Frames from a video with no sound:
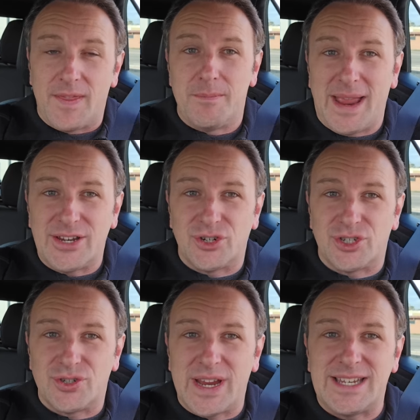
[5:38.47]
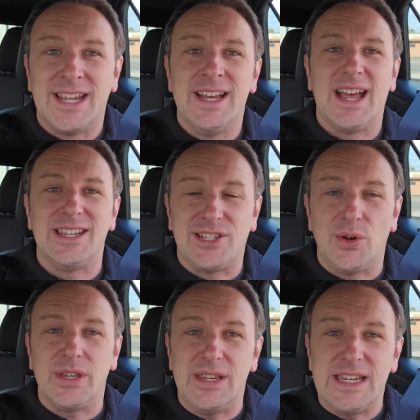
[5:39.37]
the major streets, and so
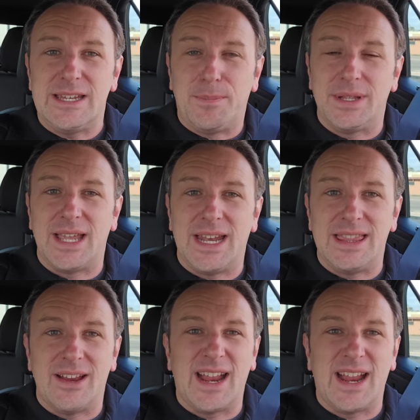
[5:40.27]
you need to put that in there.